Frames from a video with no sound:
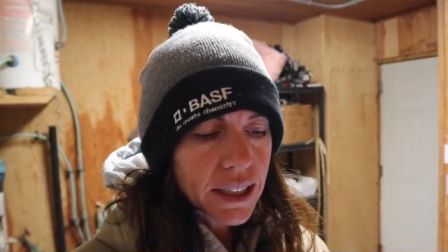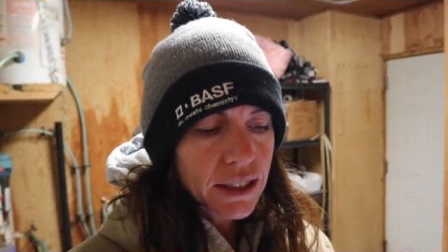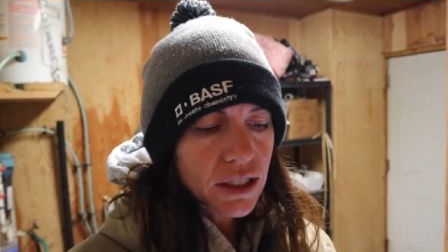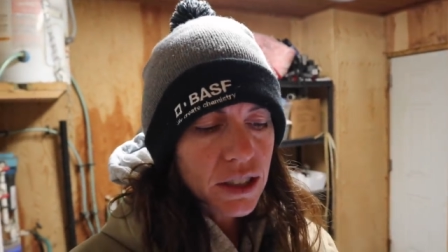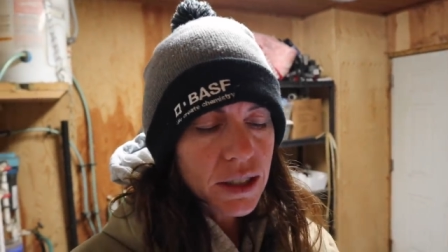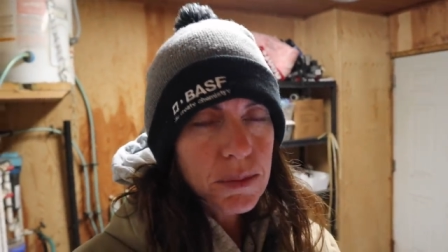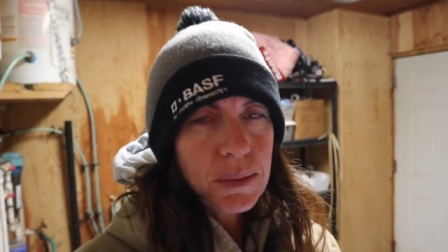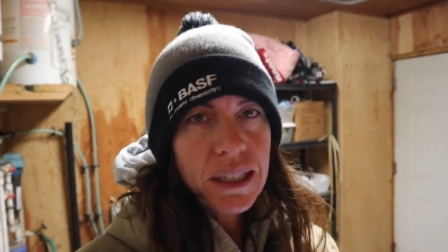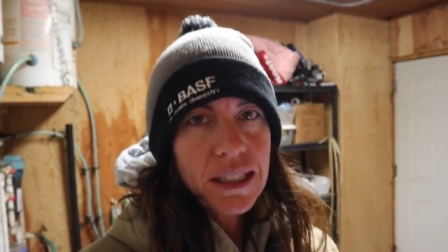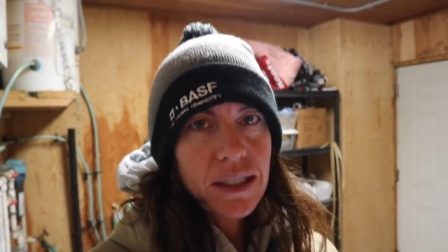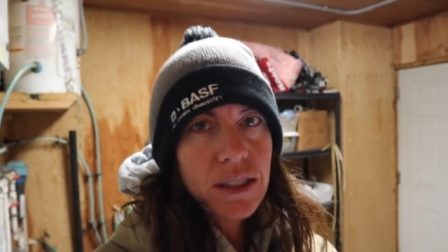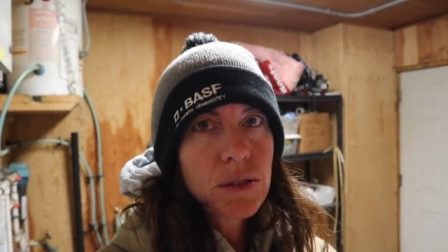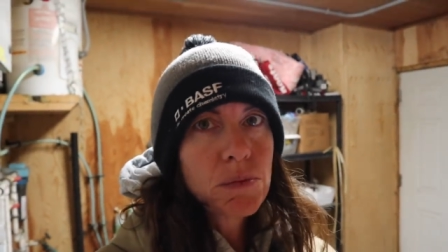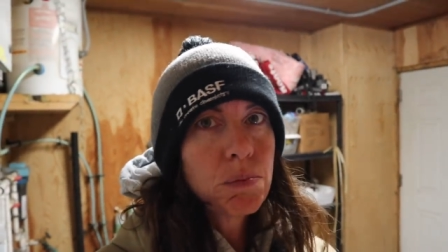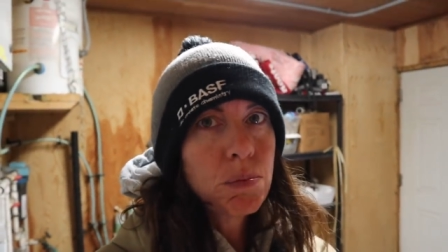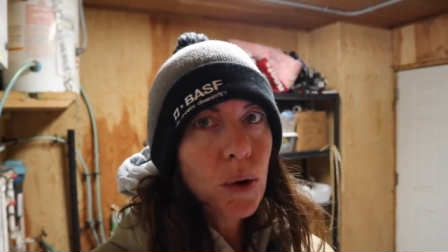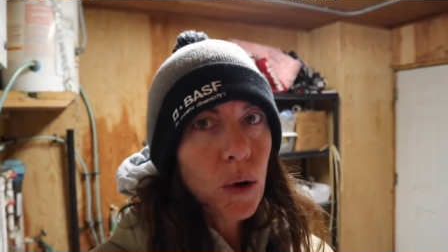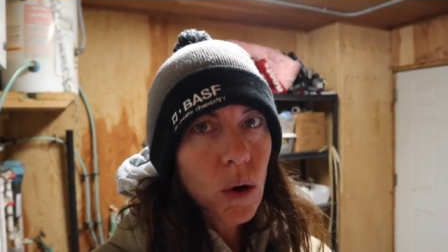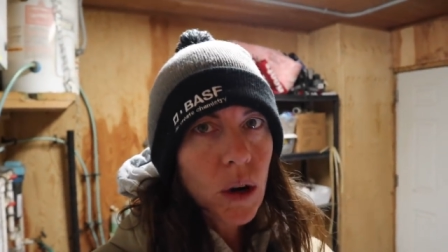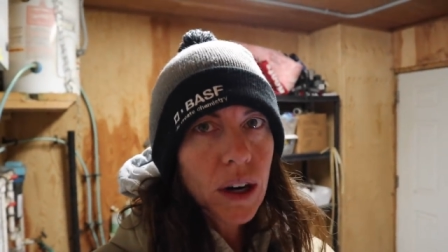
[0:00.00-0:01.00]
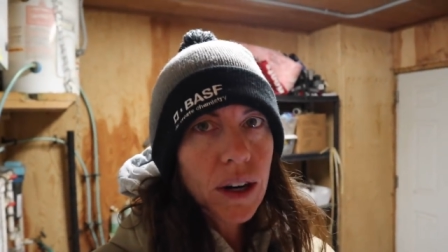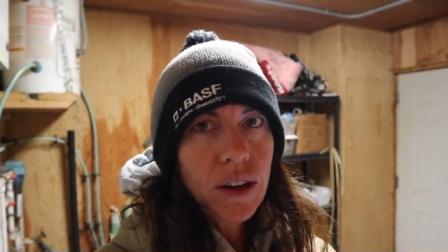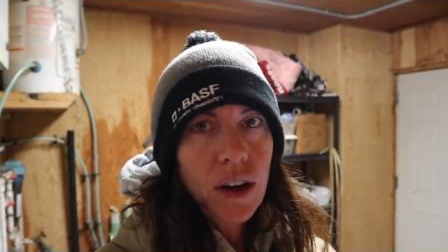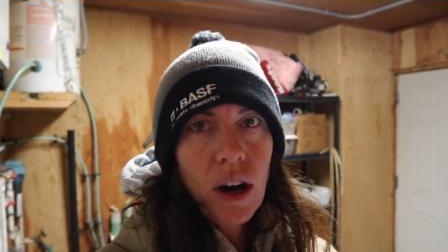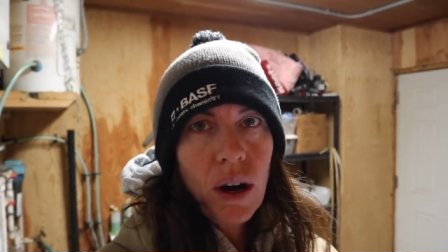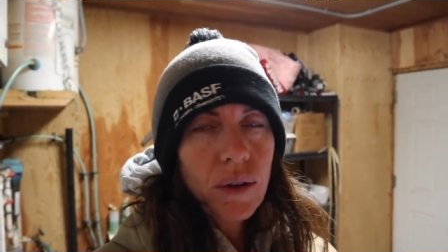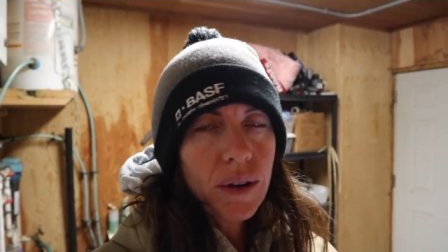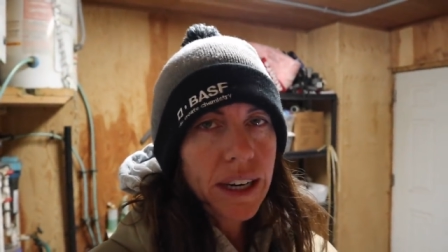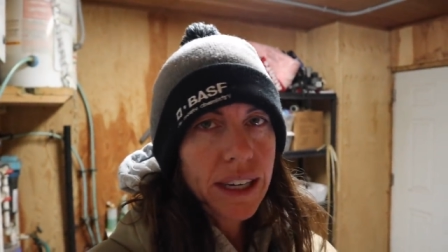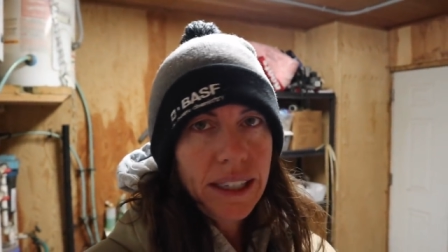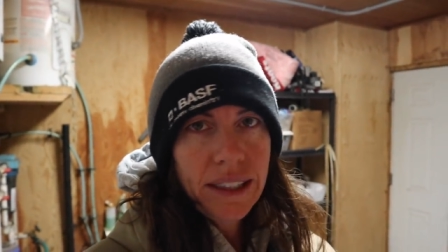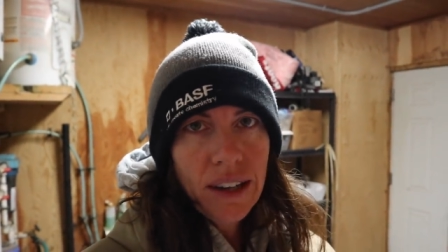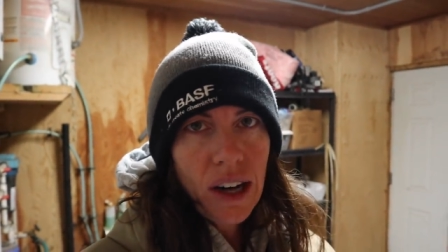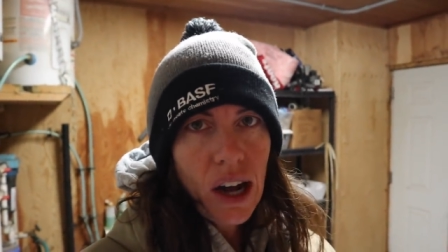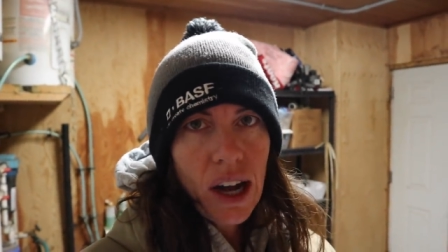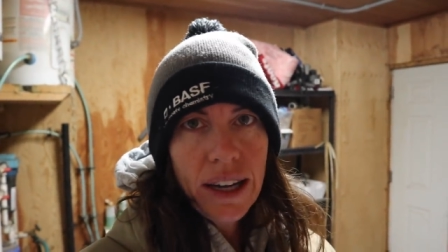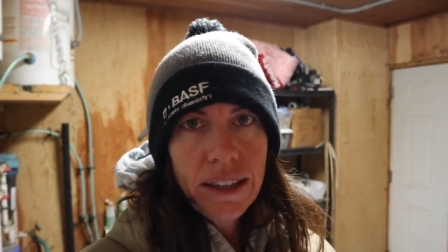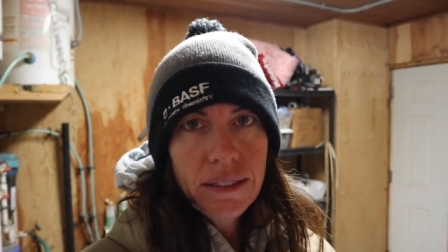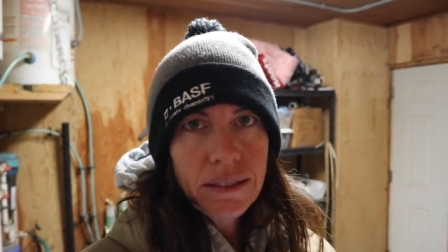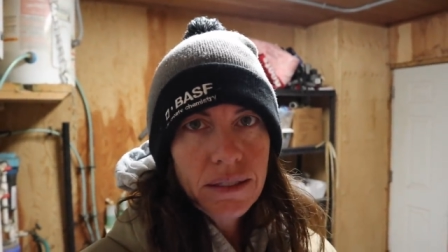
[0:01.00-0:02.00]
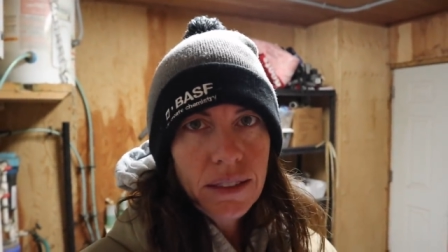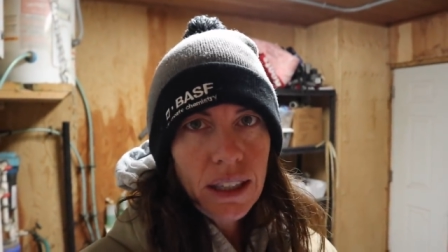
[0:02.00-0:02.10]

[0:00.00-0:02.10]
it just means it's born already, not